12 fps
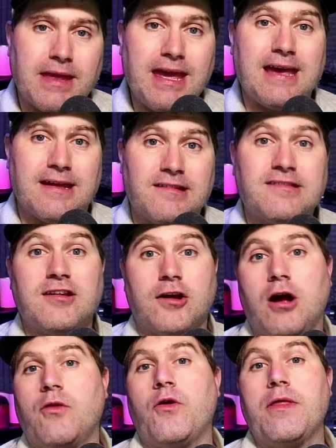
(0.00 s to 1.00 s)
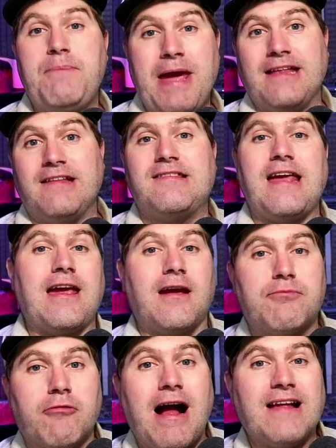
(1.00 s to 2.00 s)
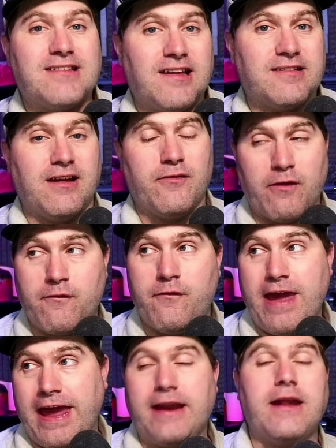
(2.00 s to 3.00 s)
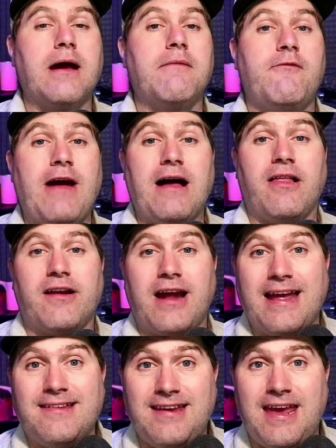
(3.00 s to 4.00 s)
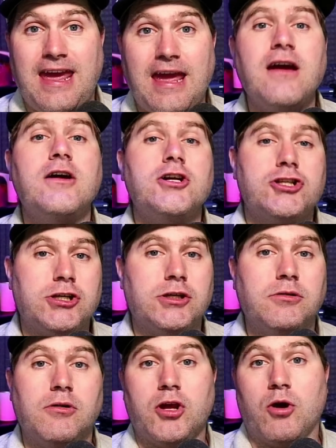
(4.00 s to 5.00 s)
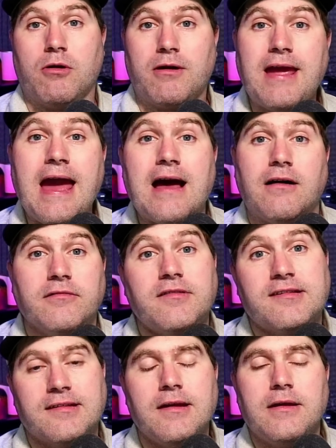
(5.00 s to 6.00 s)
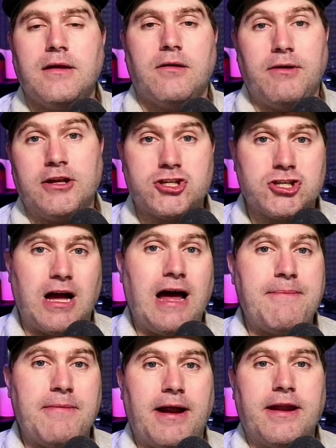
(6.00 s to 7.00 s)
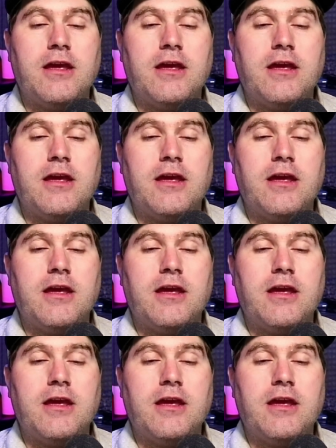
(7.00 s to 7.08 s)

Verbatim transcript: is to go through the painstaking process of handing up valid ID to your accounts, which I'm not a